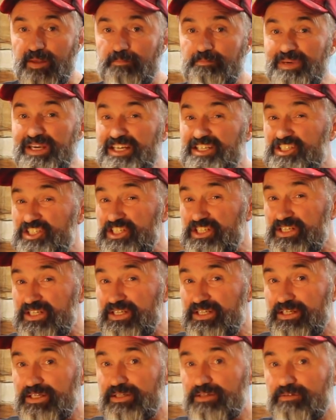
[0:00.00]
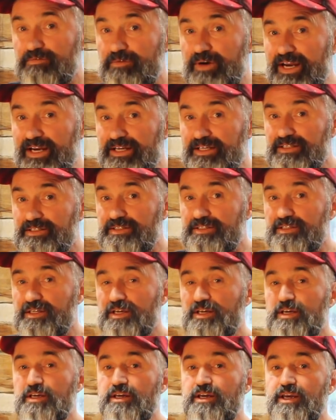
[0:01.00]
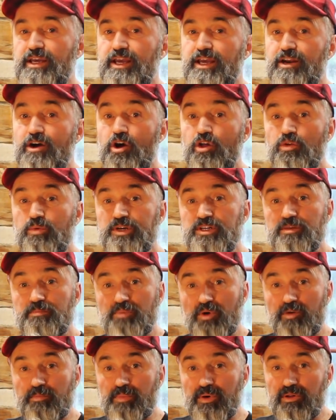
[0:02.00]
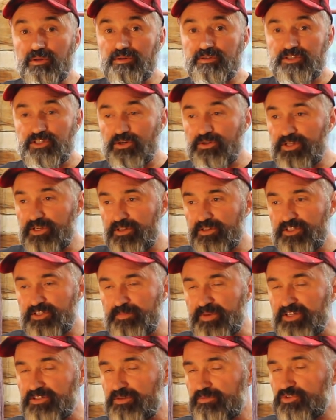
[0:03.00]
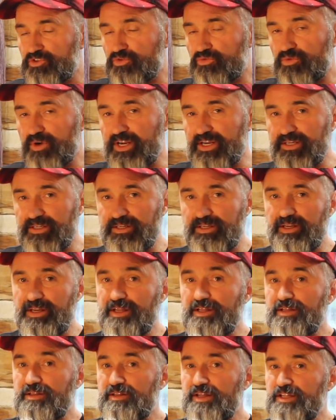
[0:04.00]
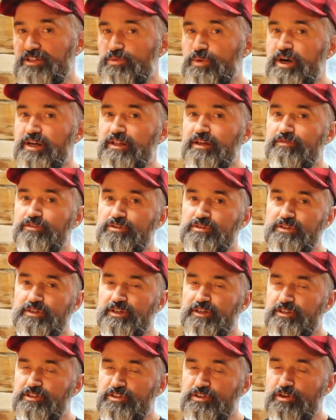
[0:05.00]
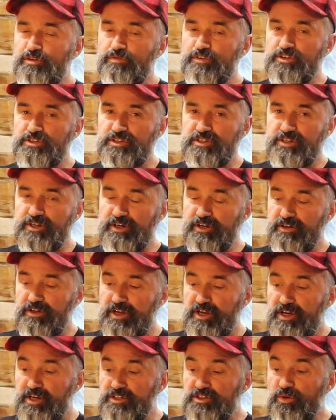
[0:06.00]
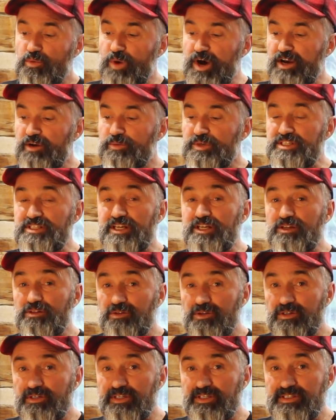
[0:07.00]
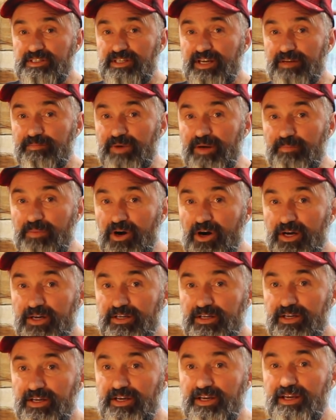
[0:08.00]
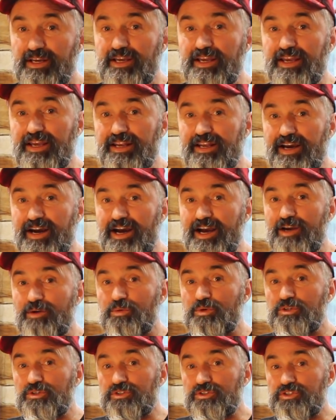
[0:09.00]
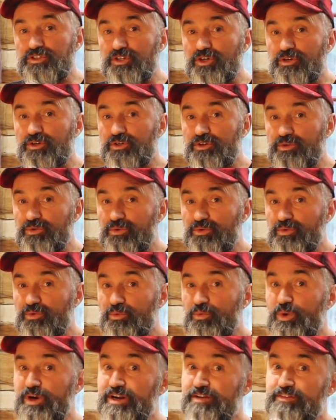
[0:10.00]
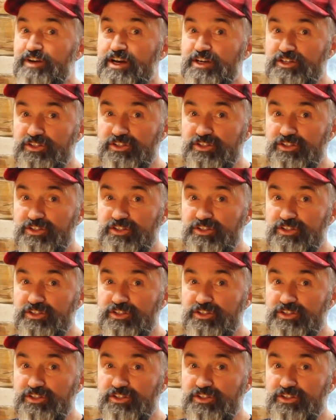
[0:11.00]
peachy reds, and all the way to purple. So the spectrum is great, and that's why I love using it. It's so versatile. So why don't we take a look inside my pot, and I will show you what I've got